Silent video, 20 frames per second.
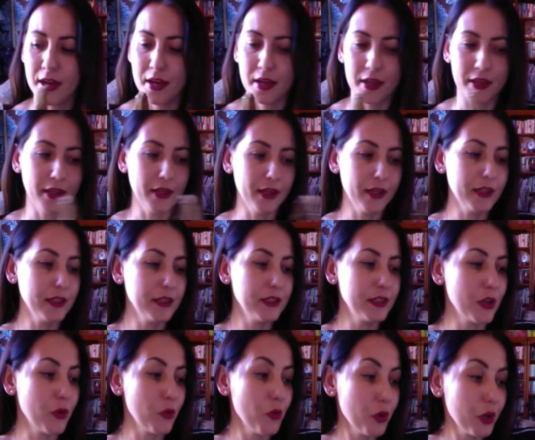And
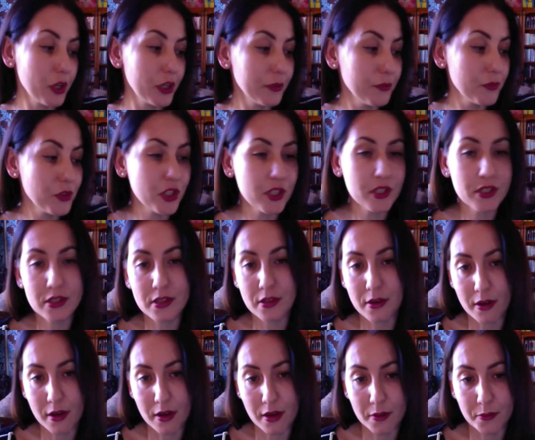or just
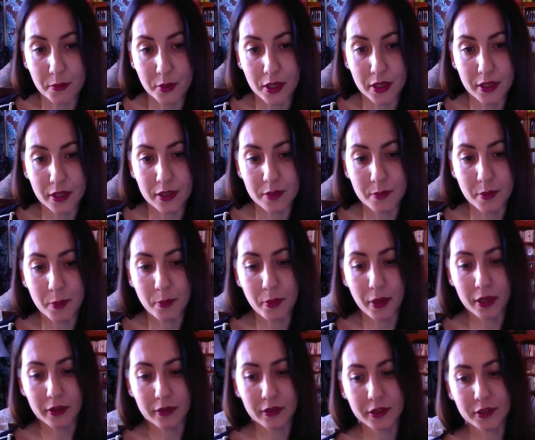click on my
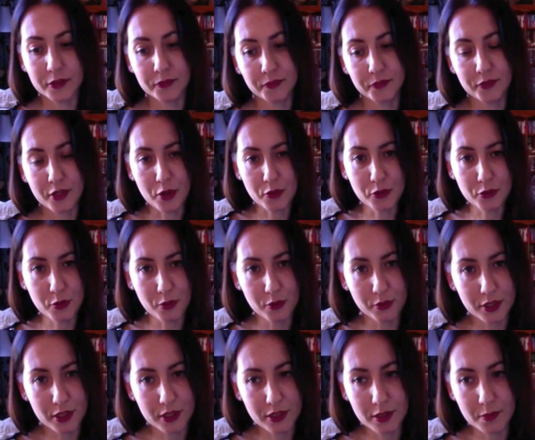pattern, download
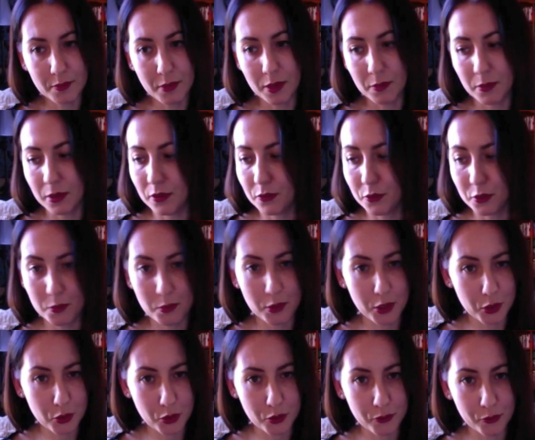it, and maybe it would be
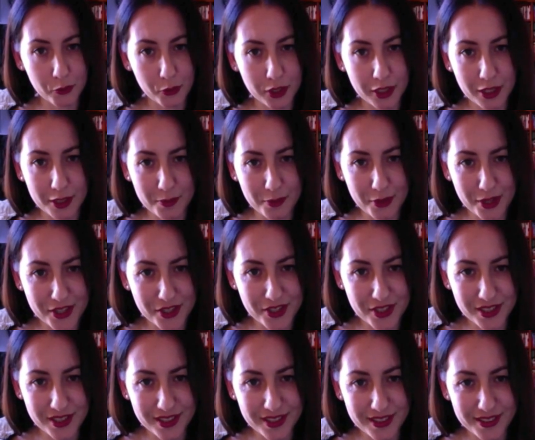your weekend
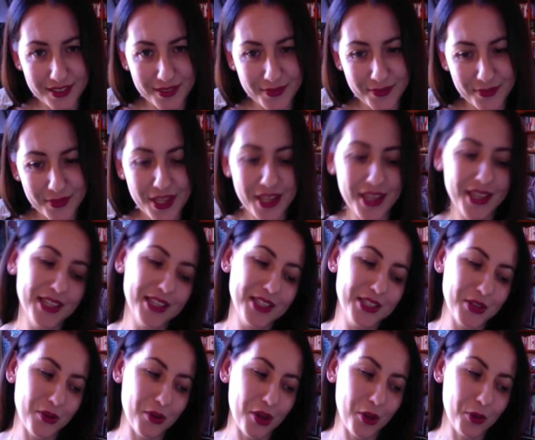project.
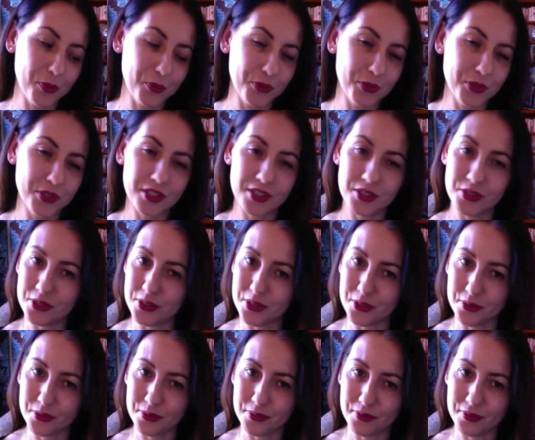So I hope to see you
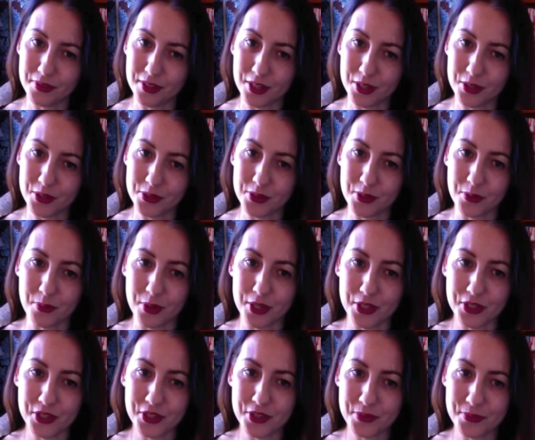soon. Thank you so
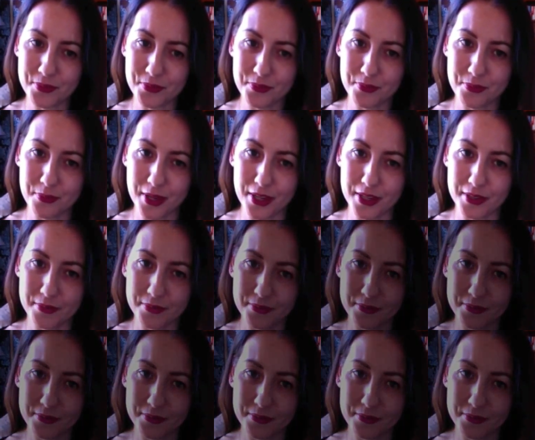much. Bye.